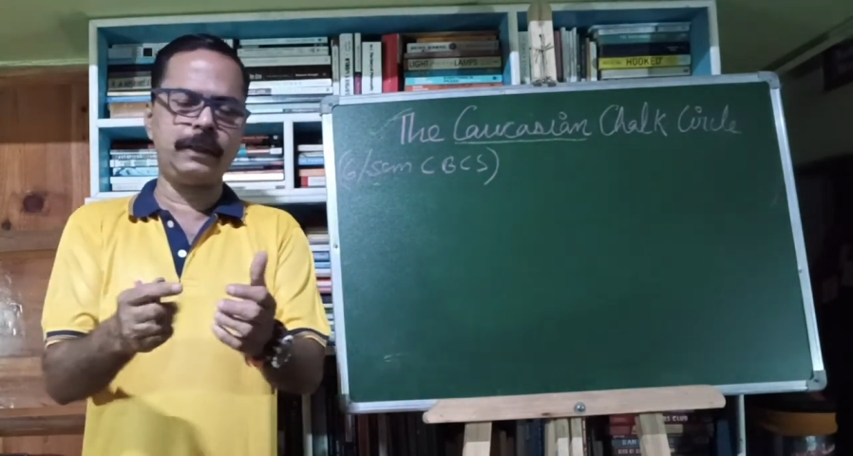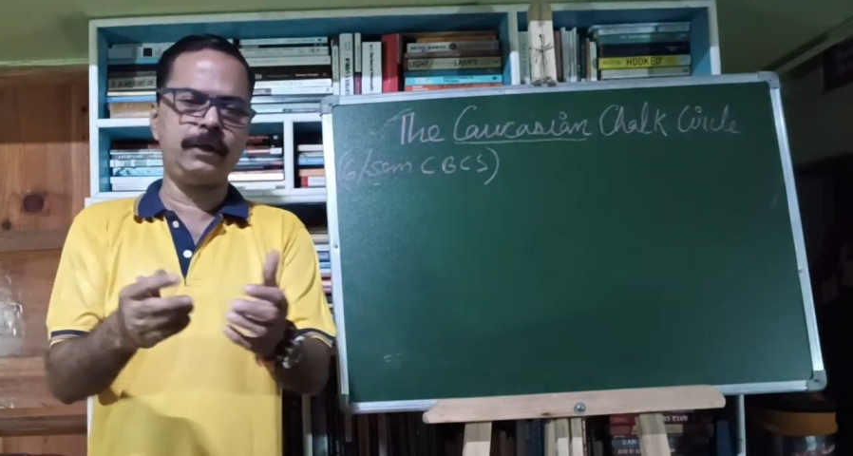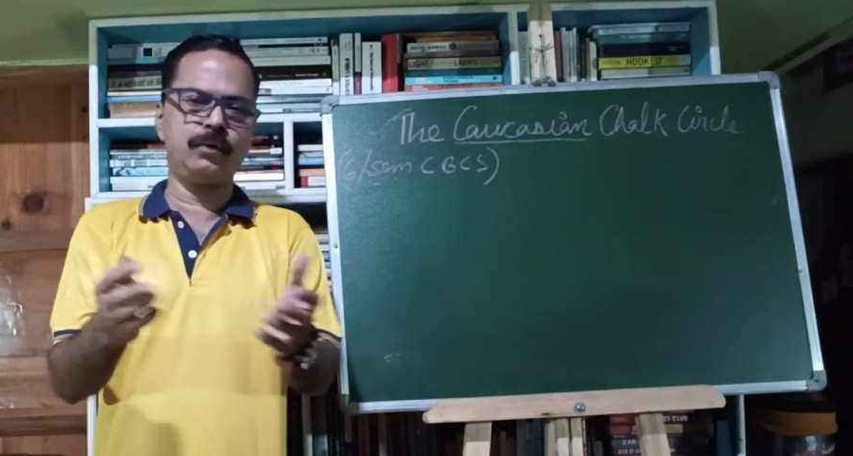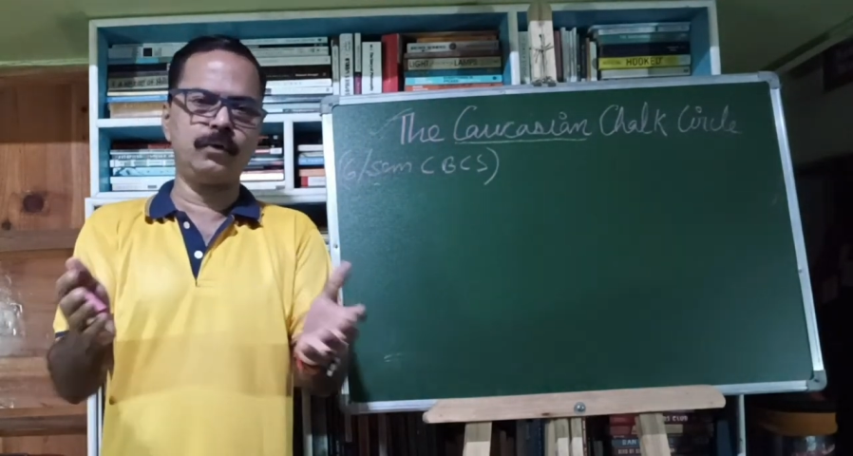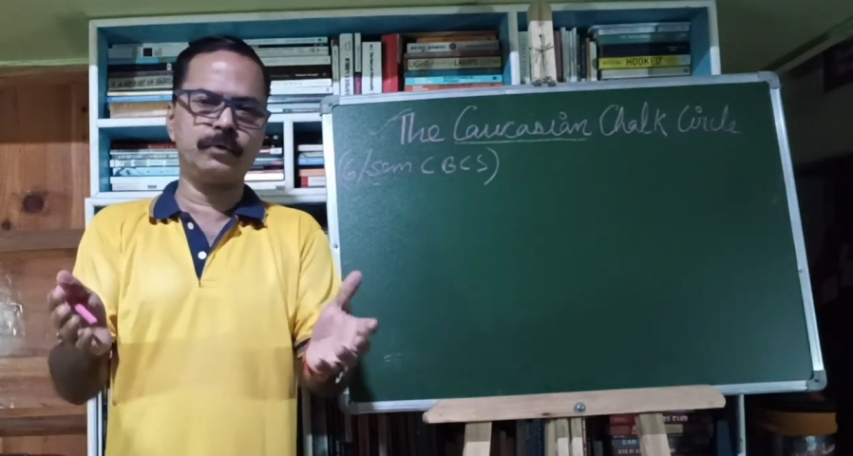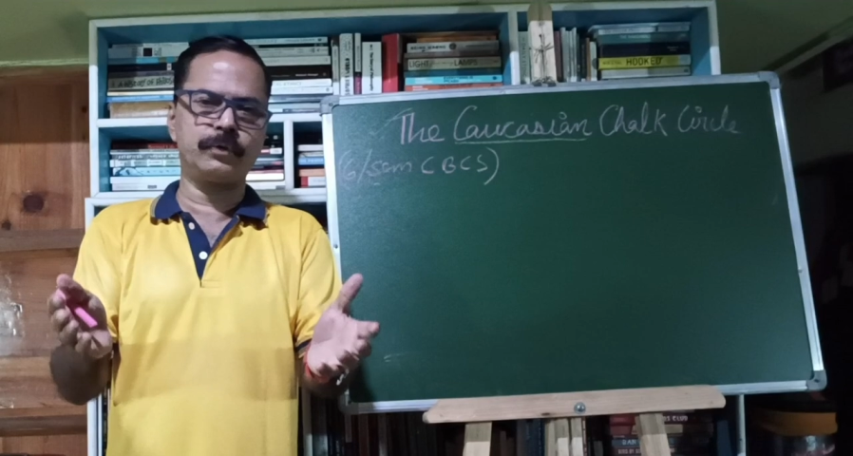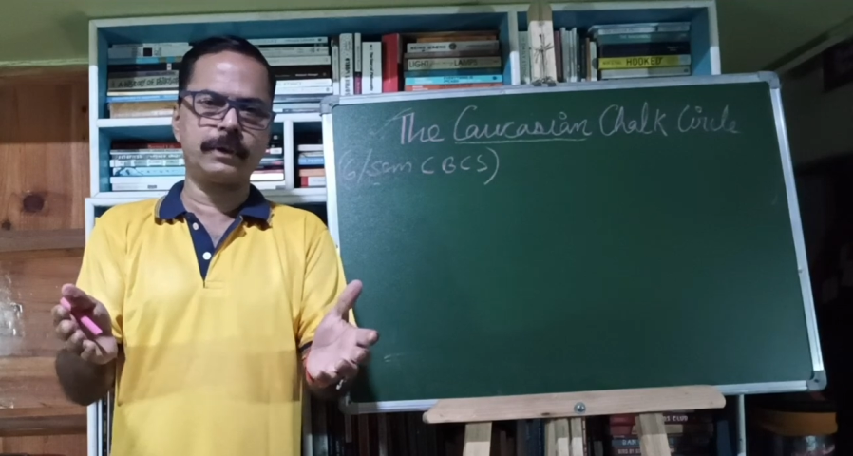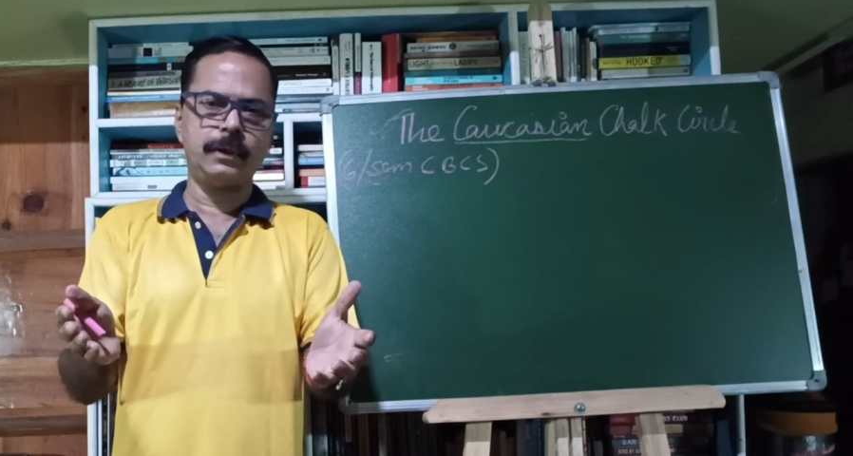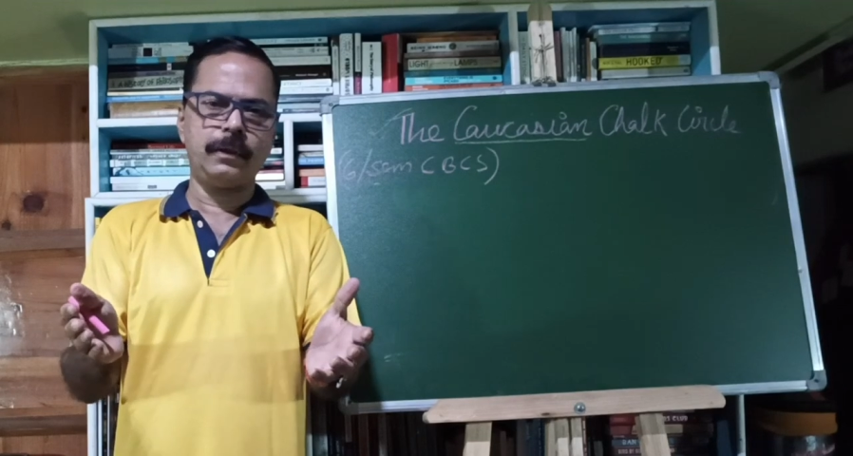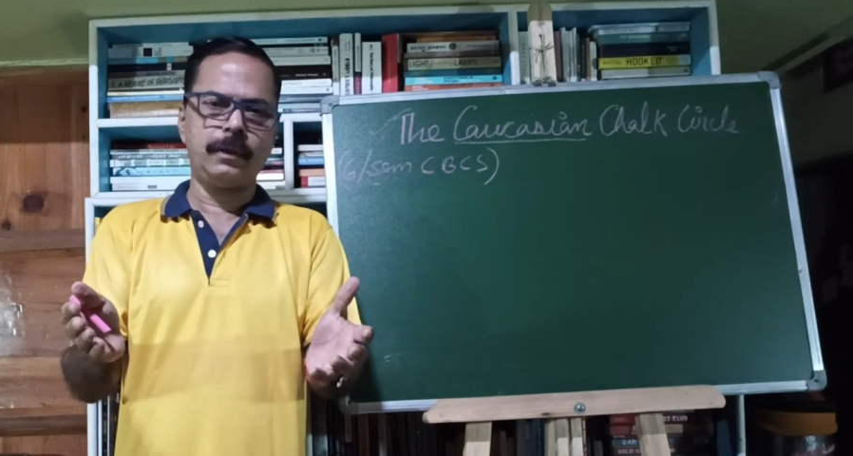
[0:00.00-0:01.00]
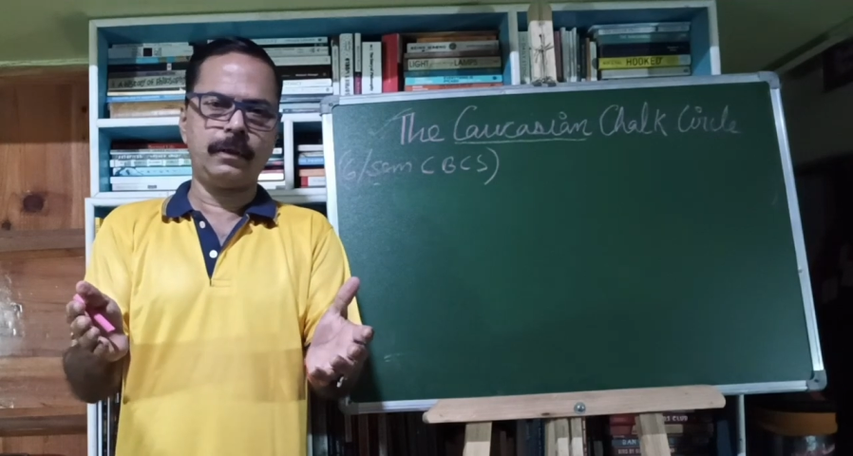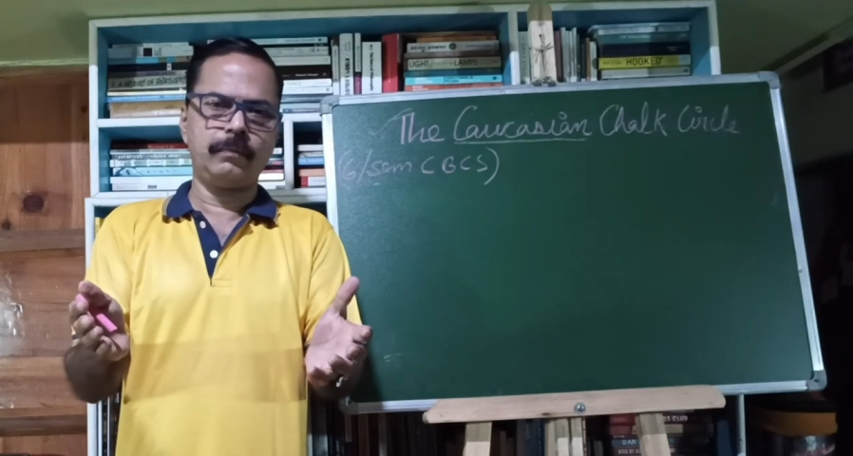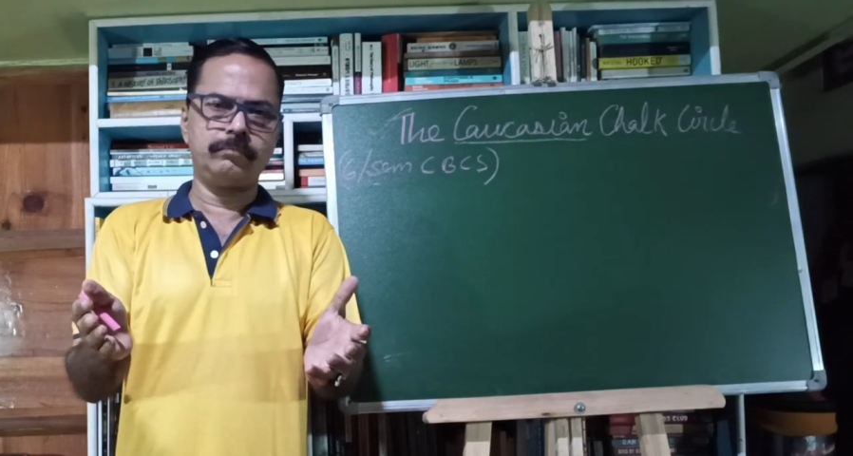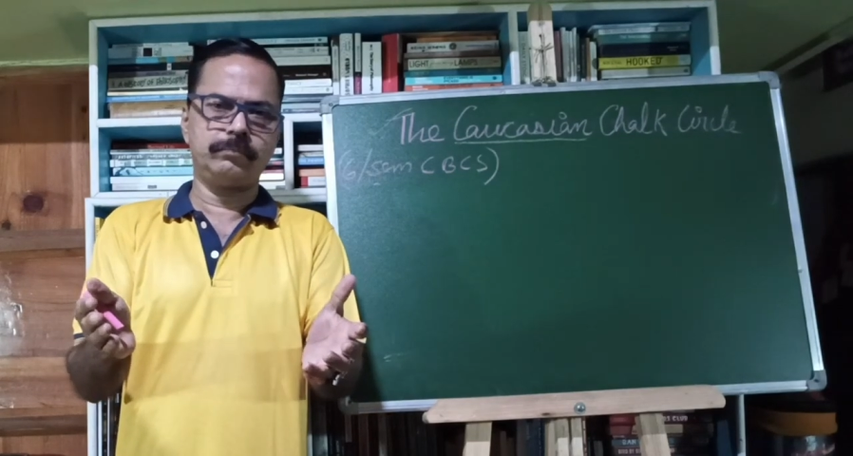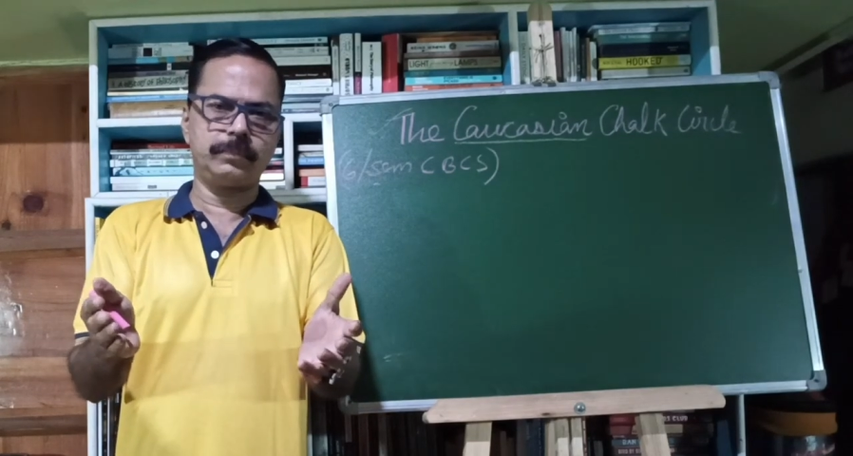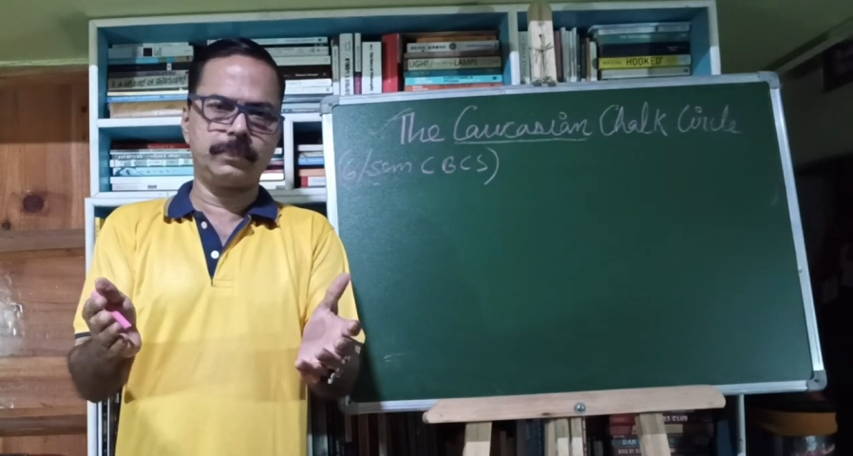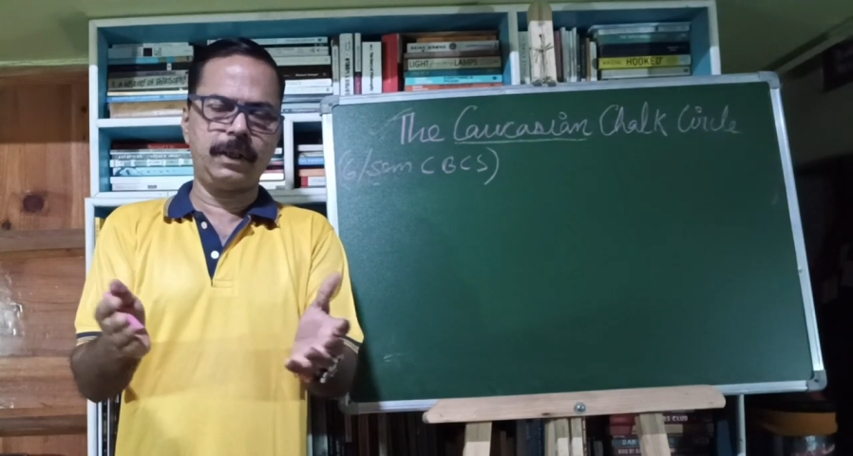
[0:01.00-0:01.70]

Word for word: it includes um,